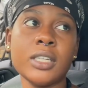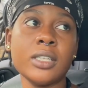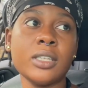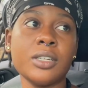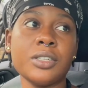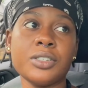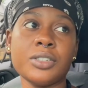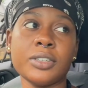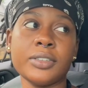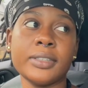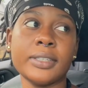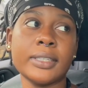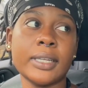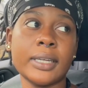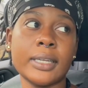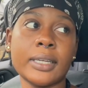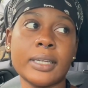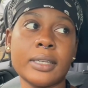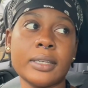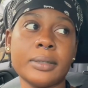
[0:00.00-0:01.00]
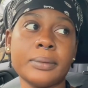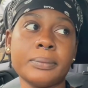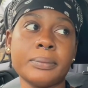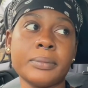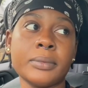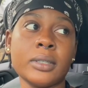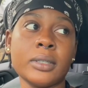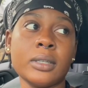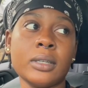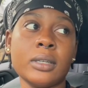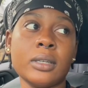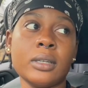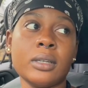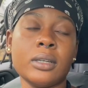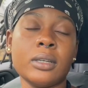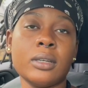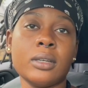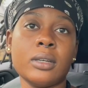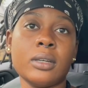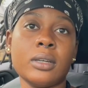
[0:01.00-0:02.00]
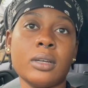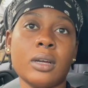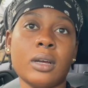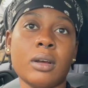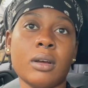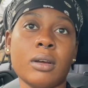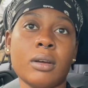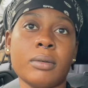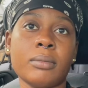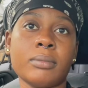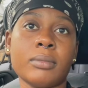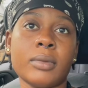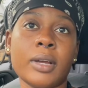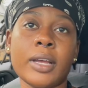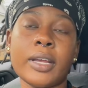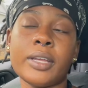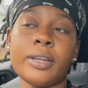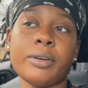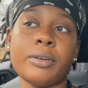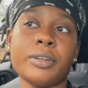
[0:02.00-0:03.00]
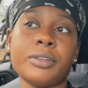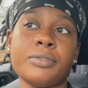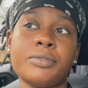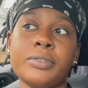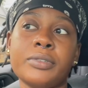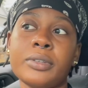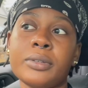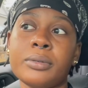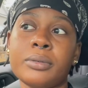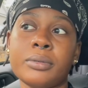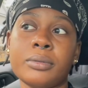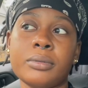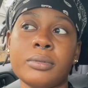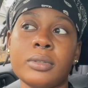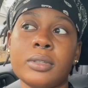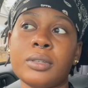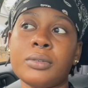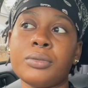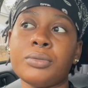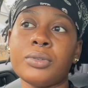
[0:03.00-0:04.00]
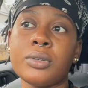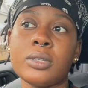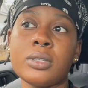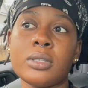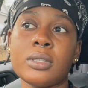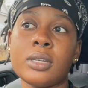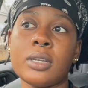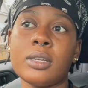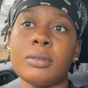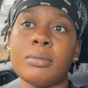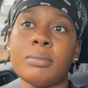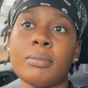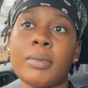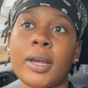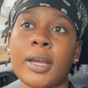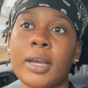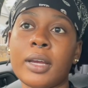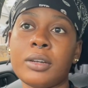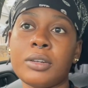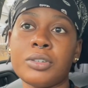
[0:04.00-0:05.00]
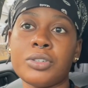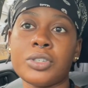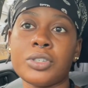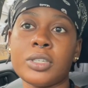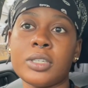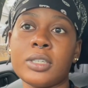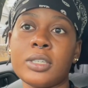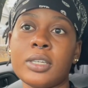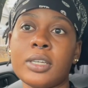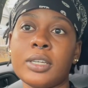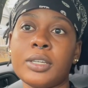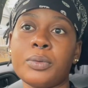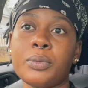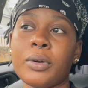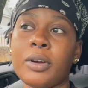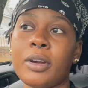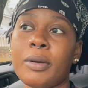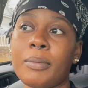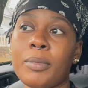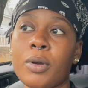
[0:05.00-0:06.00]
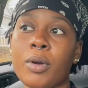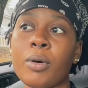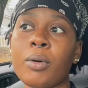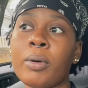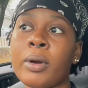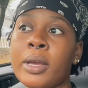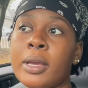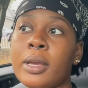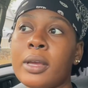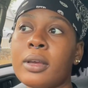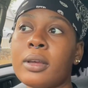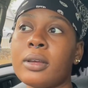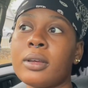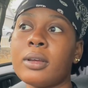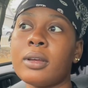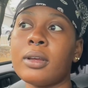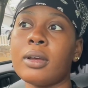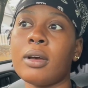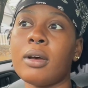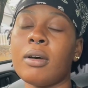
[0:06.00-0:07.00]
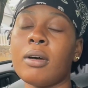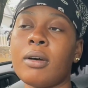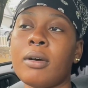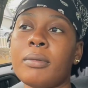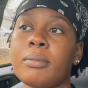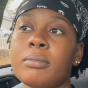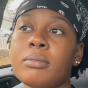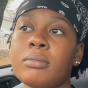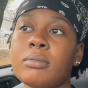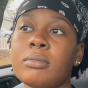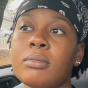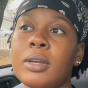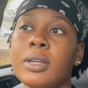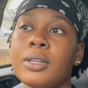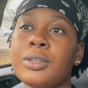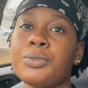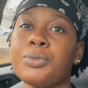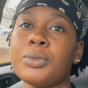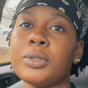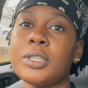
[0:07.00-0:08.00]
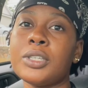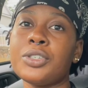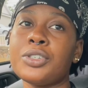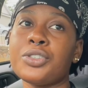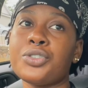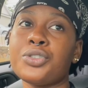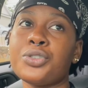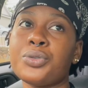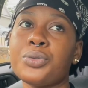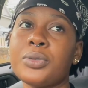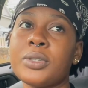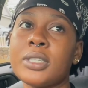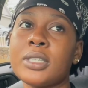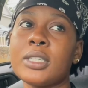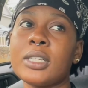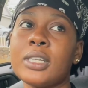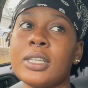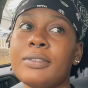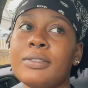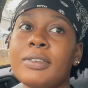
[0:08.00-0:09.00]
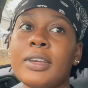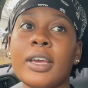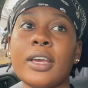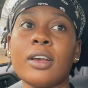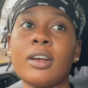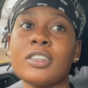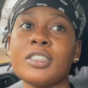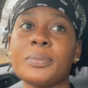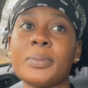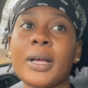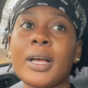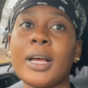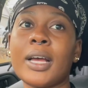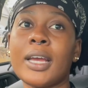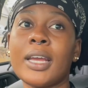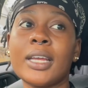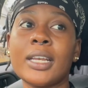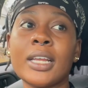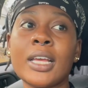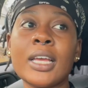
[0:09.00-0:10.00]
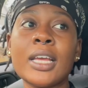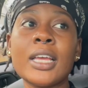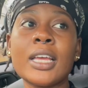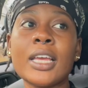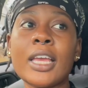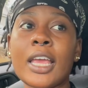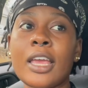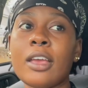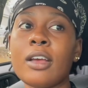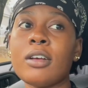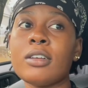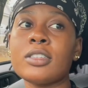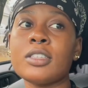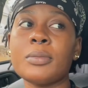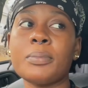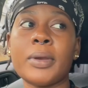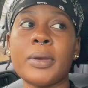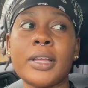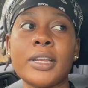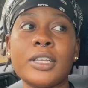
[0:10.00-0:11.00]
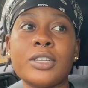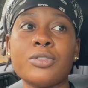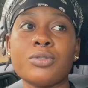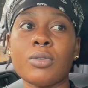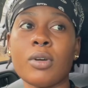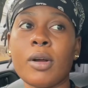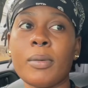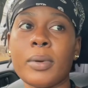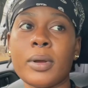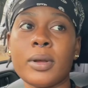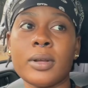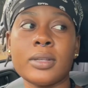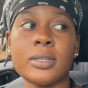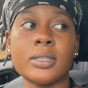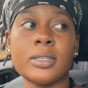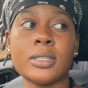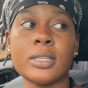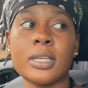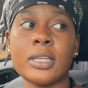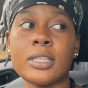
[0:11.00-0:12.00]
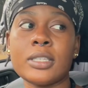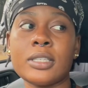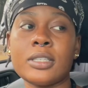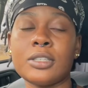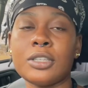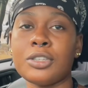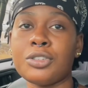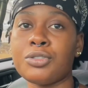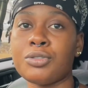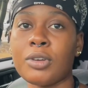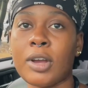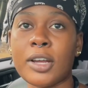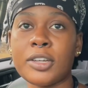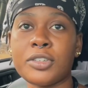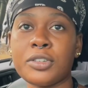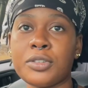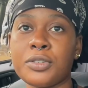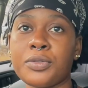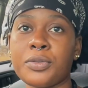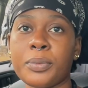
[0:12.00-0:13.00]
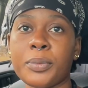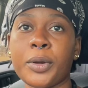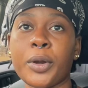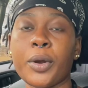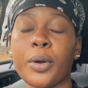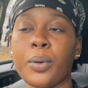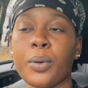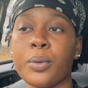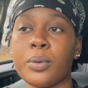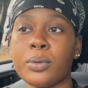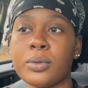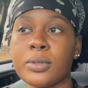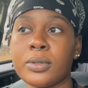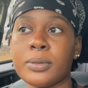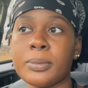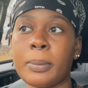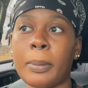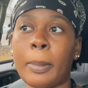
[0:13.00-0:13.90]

it's nothing like it um, i can already feel the difference in my energy in where i'm going um, and really just choosing to leave chaos behind chaos and petty dramas is distractions from your goals